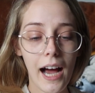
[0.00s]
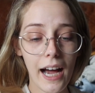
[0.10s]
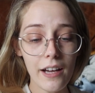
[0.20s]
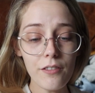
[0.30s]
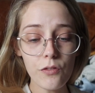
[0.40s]

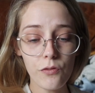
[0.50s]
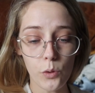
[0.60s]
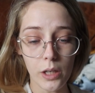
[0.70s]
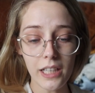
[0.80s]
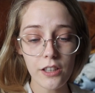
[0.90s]
I have
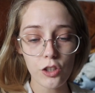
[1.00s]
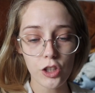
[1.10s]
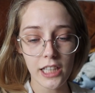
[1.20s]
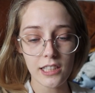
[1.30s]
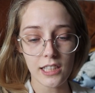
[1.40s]
avoided the
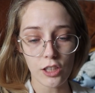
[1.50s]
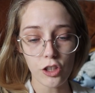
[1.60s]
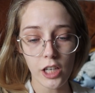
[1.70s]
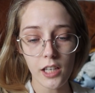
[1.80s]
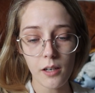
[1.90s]

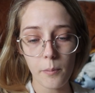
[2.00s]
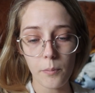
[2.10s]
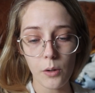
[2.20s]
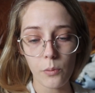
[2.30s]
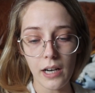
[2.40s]
transition,
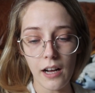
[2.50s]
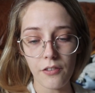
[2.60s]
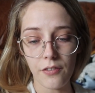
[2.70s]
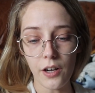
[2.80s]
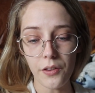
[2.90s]
but when I
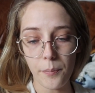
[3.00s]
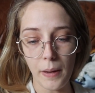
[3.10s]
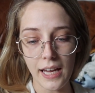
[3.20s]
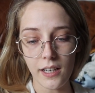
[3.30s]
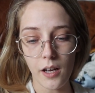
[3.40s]
felt the
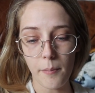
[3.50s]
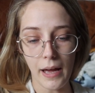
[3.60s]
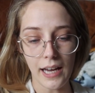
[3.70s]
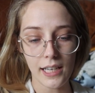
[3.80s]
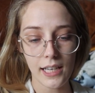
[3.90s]
pain come
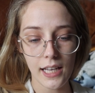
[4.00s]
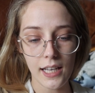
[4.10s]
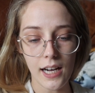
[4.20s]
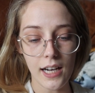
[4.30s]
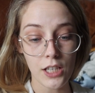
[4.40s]
back
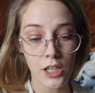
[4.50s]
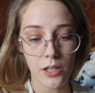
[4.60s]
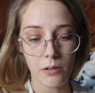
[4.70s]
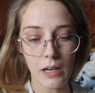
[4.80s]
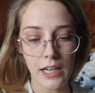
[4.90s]
again, I
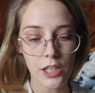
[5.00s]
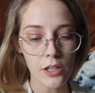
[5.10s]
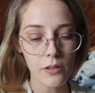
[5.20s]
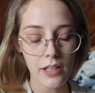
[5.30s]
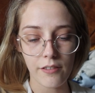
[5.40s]

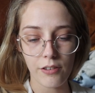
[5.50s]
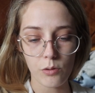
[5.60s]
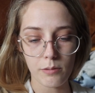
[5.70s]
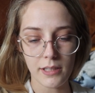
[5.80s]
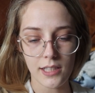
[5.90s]
knew that if it
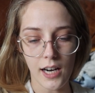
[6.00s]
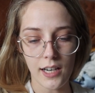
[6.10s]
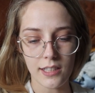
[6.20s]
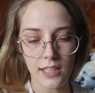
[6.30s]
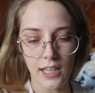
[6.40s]
was
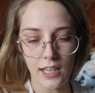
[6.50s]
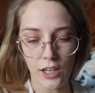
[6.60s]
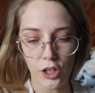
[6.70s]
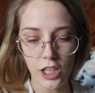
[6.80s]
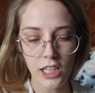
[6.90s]
mastitis again,
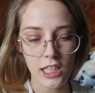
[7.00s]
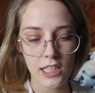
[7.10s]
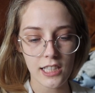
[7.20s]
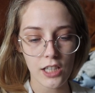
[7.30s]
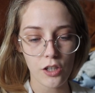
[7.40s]
I couldn't
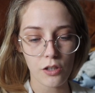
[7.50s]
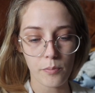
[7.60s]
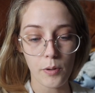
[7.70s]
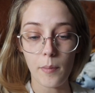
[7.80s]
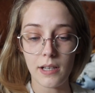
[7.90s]
continue to
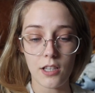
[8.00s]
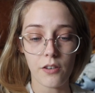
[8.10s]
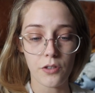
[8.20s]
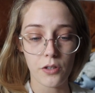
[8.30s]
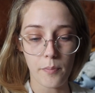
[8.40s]
put
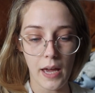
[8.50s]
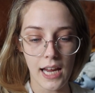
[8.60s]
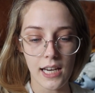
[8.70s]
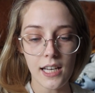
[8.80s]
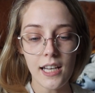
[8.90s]
myself through the
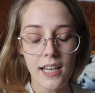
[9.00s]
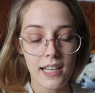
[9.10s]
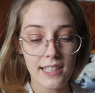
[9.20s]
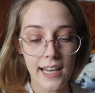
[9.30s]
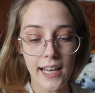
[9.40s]
pain
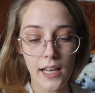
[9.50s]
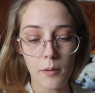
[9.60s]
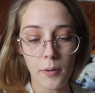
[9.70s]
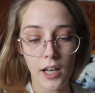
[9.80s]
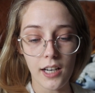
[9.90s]
and take
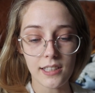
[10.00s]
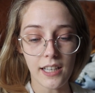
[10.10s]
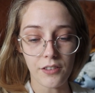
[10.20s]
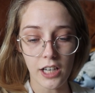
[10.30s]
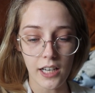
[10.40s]
antibiotics
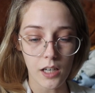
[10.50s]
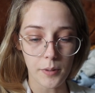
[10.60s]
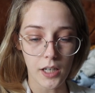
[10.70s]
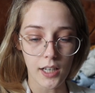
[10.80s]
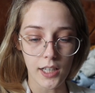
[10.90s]
after
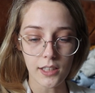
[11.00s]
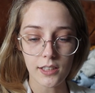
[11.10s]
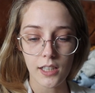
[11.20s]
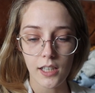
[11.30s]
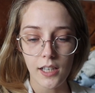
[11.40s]
antibiotics.